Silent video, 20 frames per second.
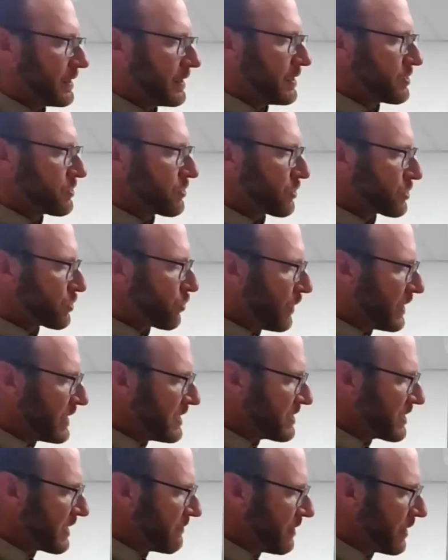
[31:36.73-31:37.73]
So
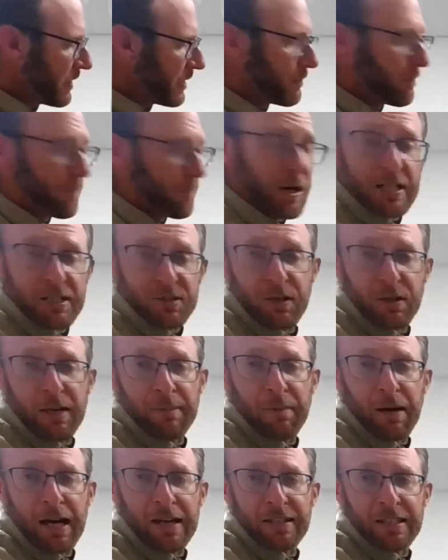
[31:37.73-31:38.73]
$2,700 when I
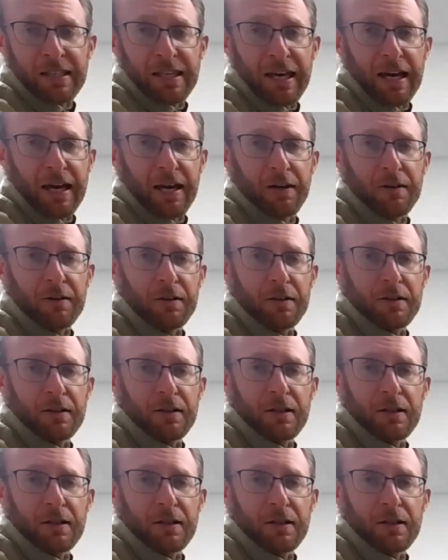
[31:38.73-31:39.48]
buy the cow,